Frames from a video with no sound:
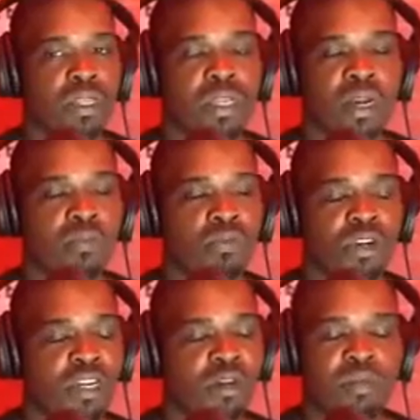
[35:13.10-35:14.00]
I'm
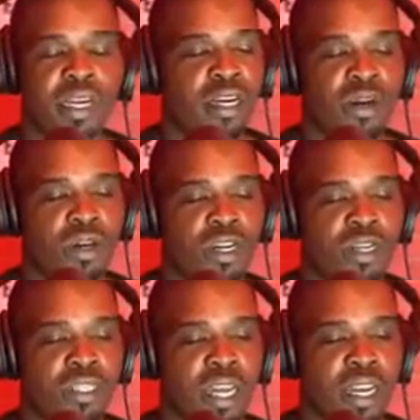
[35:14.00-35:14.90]
real big on
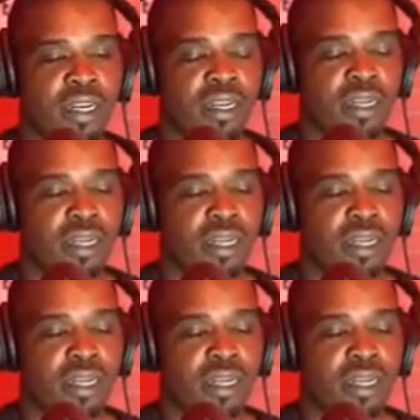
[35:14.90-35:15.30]
understanding.